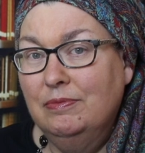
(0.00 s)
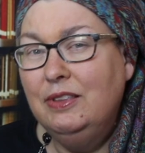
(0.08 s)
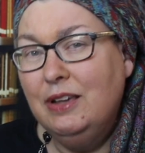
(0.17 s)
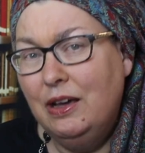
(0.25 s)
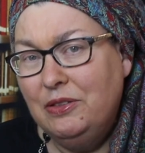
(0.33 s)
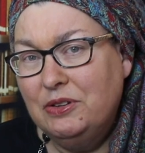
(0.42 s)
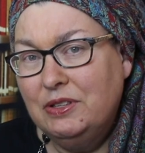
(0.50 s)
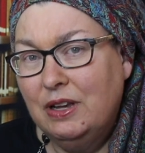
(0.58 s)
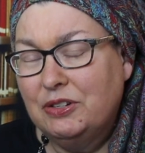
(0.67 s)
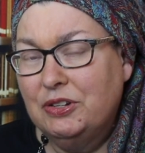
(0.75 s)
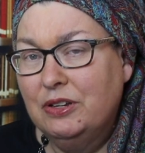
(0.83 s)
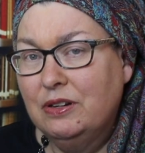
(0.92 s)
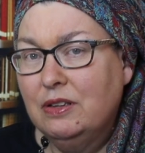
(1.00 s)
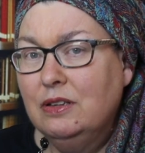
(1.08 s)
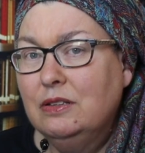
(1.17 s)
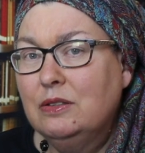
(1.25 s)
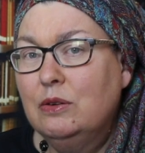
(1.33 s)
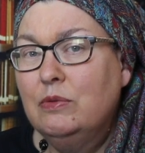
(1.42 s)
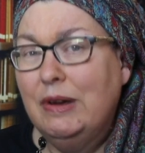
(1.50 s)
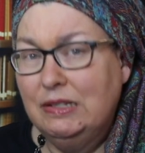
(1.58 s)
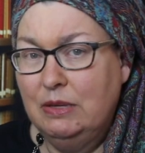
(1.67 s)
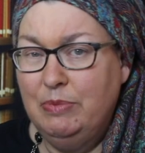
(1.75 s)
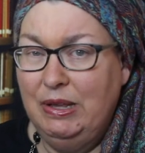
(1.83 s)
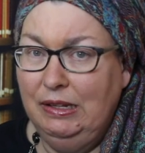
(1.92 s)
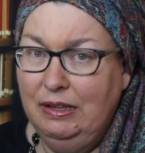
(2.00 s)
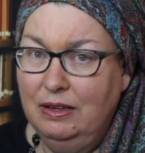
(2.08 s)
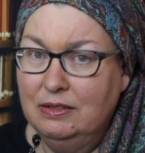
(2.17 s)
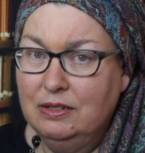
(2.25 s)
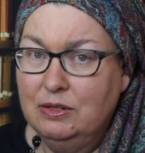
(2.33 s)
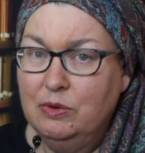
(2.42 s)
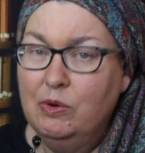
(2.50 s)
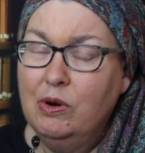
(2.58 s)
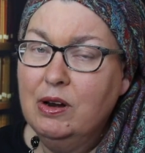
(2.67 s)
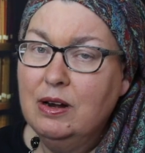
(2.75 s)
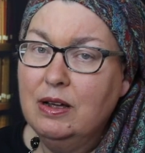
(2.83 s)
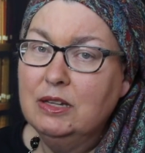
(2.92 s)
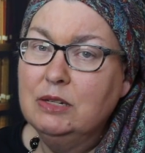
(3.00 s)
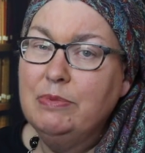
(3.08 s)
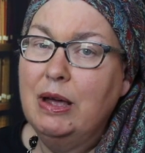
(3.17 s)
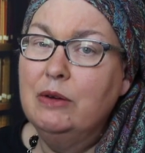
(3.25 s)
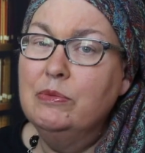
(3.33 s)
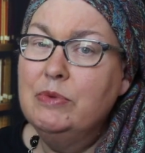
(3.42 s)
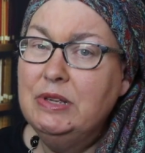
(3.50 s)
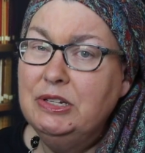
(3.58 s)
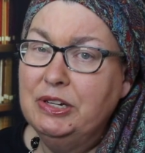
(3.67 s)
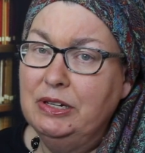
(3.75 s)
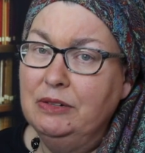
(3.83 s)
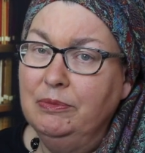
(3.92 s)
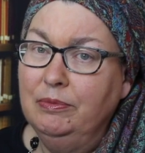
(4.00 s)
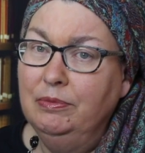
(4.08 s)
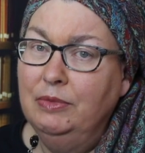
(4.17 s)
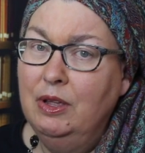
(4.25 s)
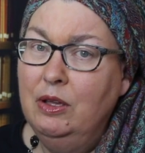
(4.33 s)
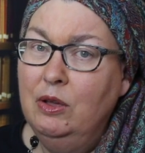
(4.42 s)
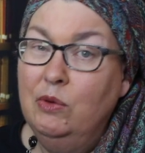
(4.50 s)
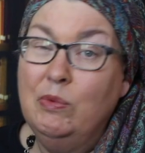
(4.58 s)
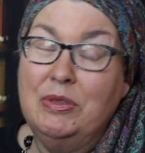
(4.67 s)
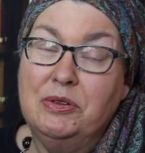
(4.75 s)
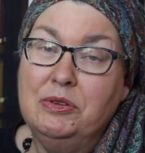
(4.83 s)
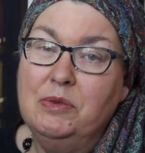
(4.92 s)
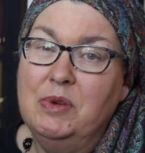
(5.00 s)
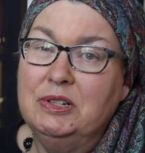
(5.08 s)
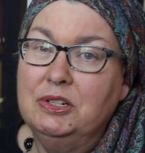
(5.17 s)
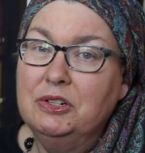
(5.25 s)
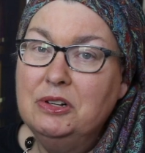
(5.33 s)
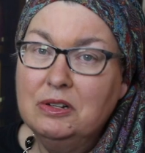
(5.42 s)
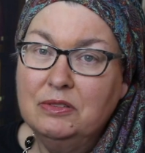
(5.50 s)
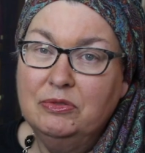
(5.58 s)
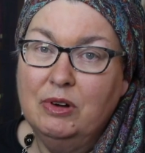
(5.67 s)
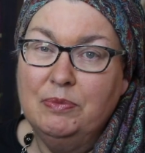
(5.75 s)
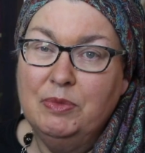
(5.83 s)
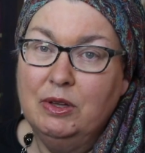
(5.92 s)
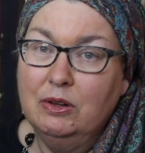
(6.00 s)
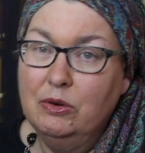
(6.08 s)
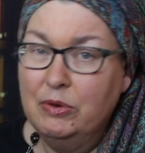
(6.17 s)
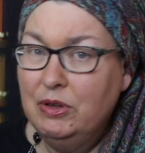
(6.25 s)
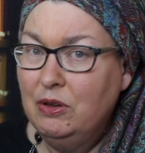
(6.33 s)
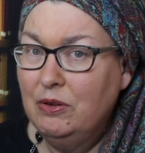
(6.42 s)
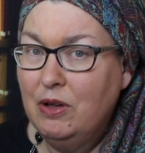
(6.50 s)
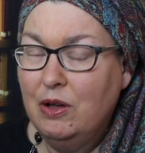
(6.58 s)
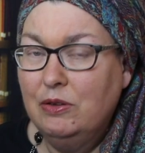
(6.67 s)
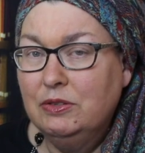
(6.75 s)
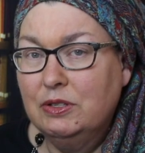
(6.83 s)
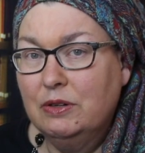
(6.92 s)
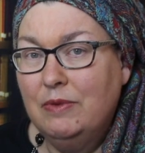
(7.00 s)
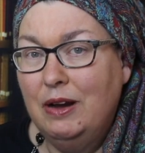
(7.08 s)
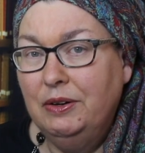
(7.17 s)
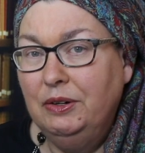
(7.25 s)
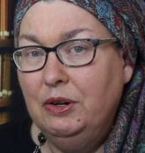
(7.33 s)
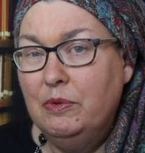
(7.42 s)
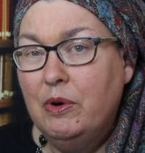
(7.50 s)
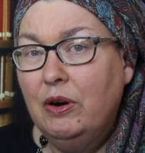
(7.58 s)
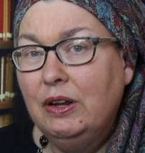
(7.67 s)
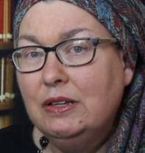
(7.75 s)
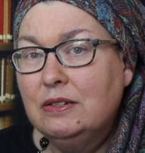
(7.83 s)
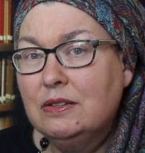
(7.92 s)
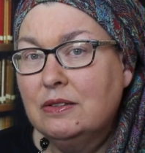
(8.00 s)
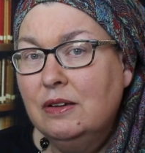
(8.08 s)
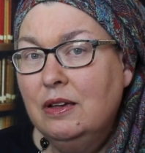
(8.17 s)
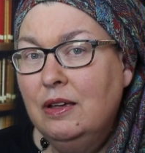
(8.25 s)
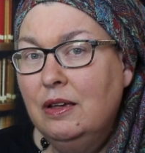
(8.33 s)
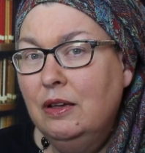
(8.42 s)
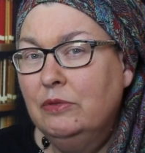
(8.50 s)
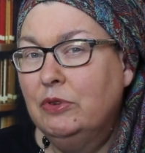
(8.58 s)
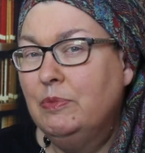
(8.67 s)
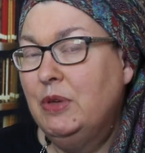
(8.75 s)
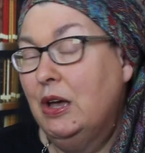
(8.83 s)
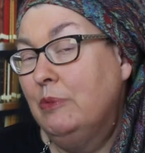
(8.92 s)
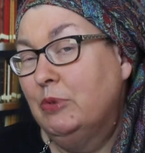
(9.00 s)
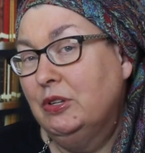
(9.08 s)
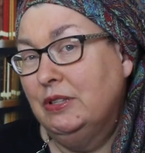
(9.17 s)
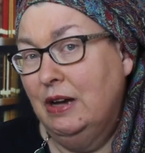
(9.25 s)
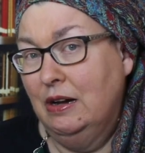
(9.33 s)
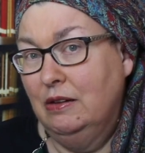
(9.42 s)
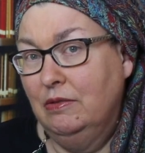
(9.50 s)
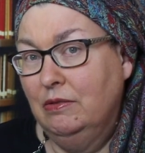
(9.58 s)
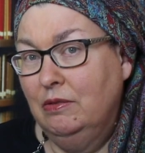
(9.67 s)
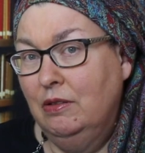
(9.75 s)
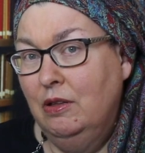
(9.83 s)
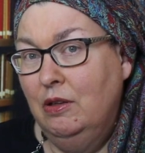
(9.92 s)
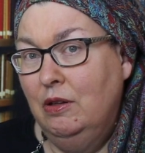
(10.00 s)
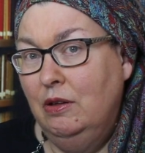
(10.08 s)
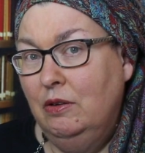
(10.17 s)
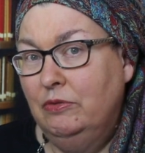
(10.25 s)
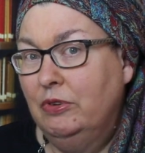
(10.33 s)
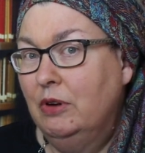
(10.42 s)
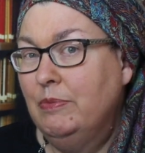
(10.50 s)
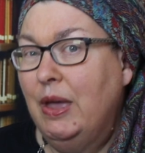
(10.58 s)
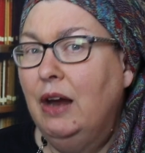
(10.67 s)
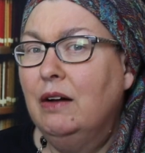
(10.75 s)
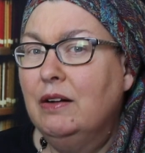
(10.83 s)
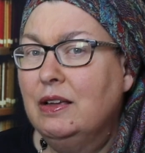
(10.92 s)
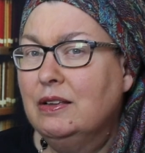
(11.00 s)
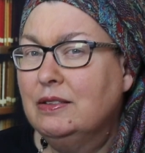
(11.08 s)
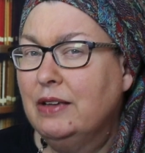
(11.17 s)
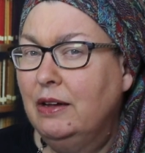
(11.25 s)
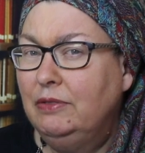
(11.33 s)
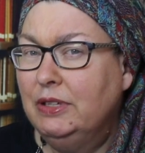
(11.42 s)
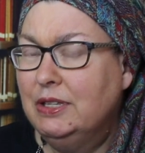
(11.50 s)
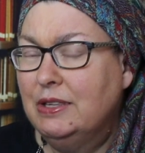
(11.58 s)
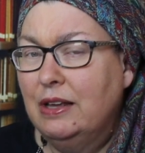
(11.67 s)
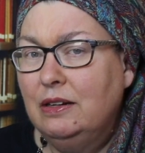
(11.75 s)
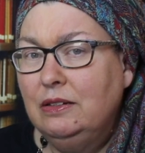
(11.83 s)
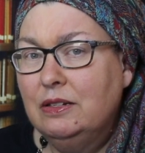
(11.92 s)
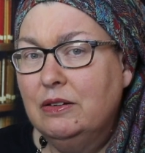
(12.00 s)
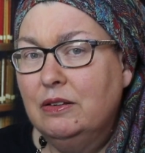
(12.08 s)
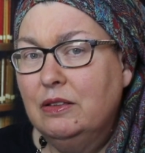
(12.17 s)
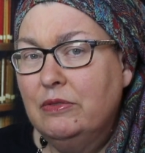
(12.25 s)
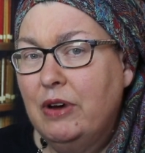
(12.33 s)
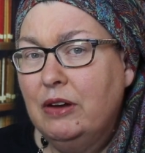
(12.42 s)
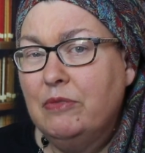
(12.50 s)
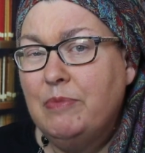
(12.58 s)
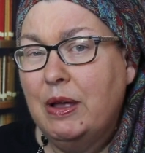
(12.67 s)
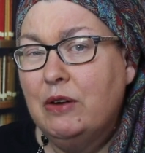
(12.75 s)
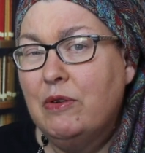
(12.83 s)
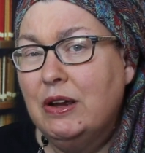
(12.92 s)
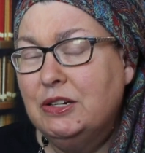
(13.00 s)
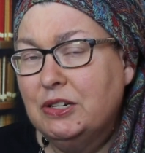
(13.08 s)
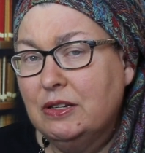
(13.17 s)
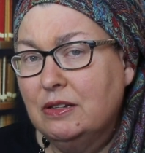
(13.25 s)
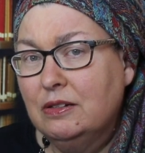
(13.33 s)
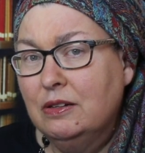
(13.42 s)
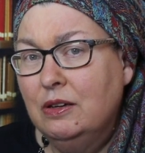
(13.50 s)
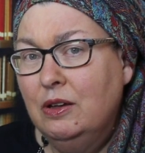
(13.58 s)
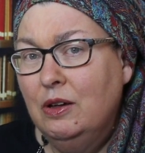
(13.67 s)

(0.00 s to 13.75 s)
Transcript: The other section is a recipe list organized by region, whether you want to cook from the Creole coast surrounding New Orleans, from the Upper South, from areas heavily settled during the Great Migration,